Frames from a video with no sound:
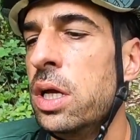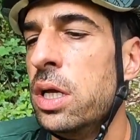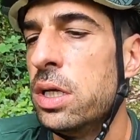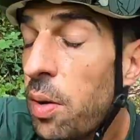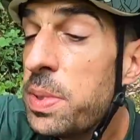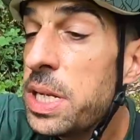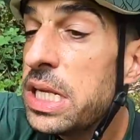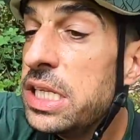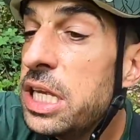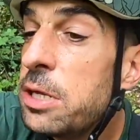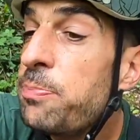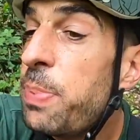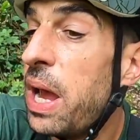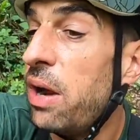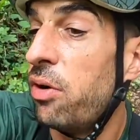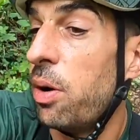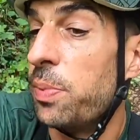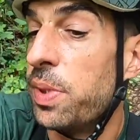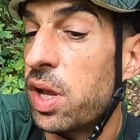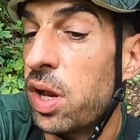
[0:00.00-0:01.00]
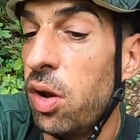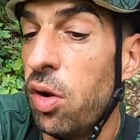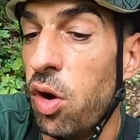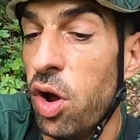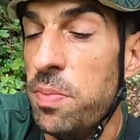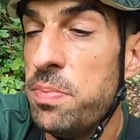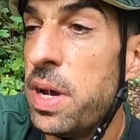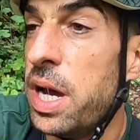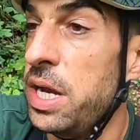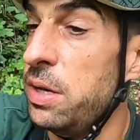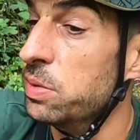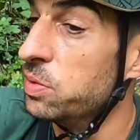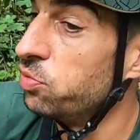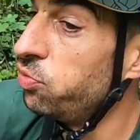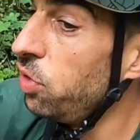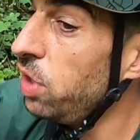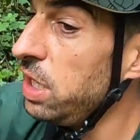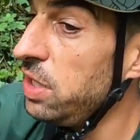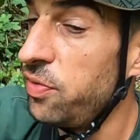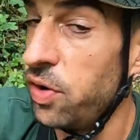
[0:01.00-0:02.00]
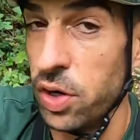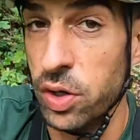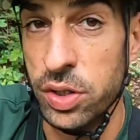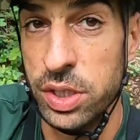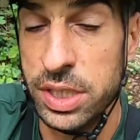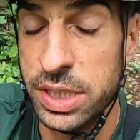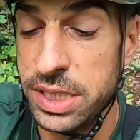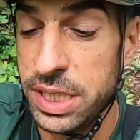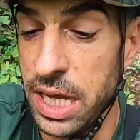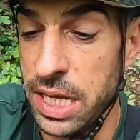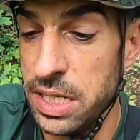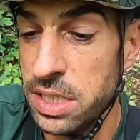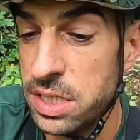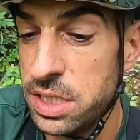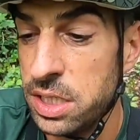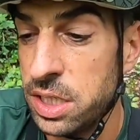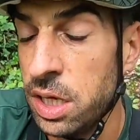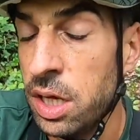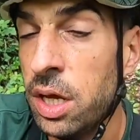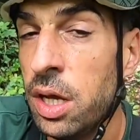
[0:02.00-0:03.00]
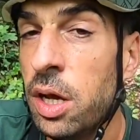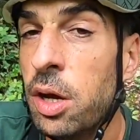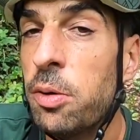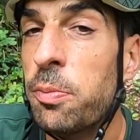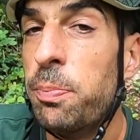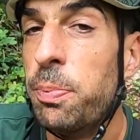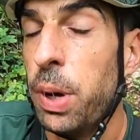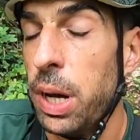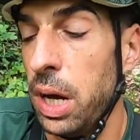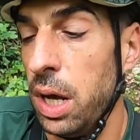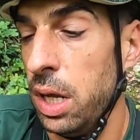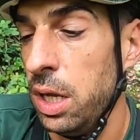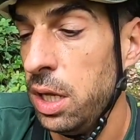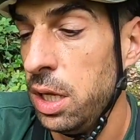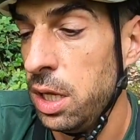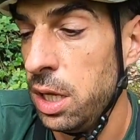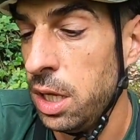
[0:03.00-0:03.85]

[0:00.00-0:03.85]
I mean, it did better up the climb and it was really fun on the descents, but